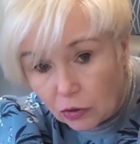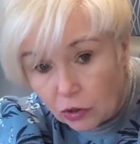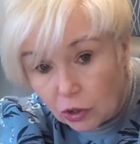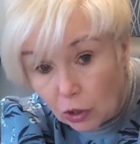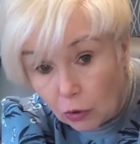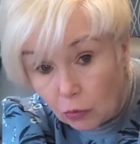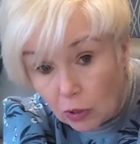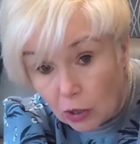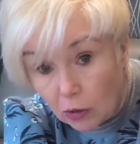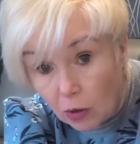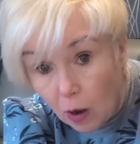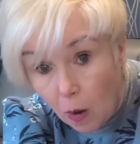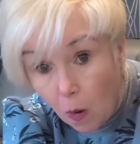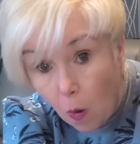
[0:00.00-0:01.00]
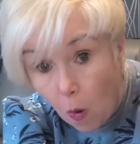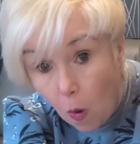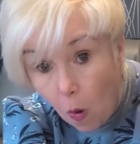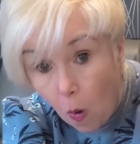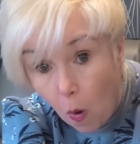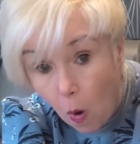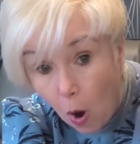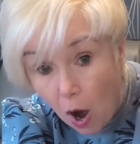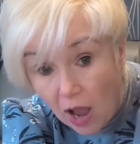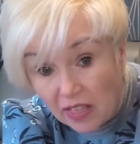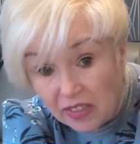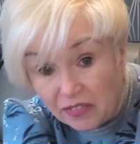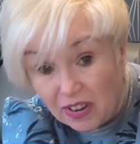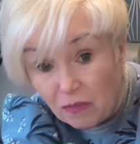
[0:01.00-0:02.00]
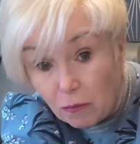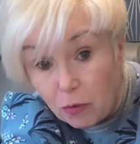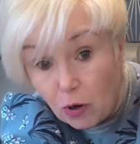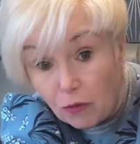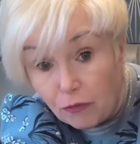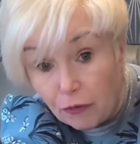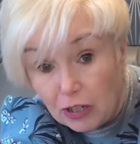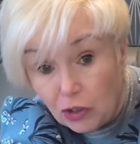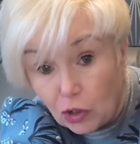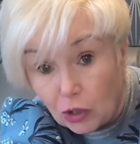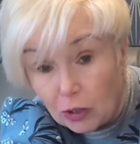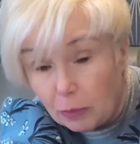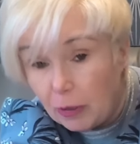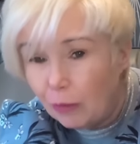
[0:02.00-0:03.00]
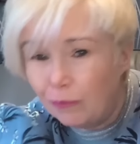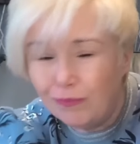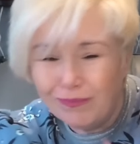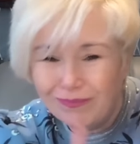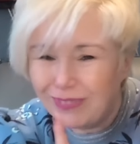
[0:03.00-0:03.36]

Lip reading: on. They've even put a fringe on the bottom.